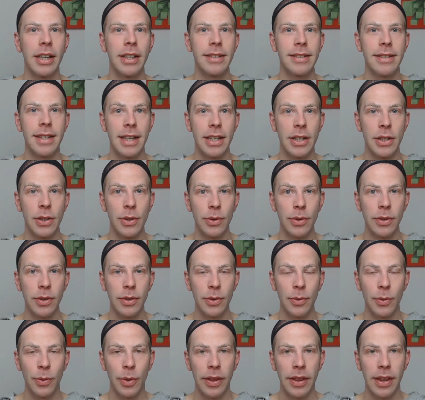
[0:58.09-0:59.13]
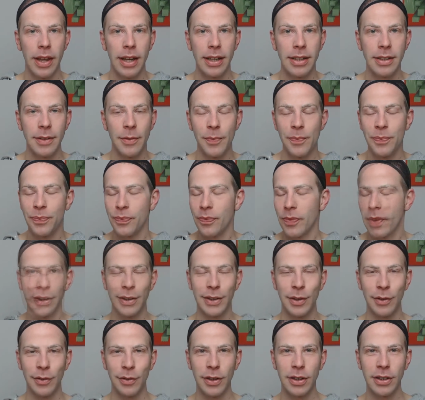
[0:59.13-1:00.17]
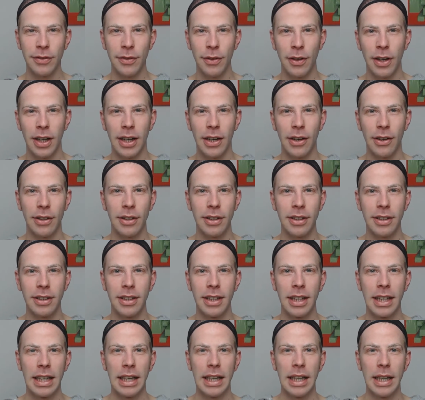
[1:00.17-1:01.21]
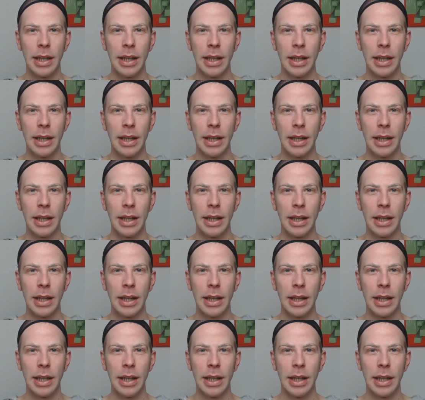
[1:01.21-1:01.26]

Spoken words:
stay tuned with that. So first of all I'm gonna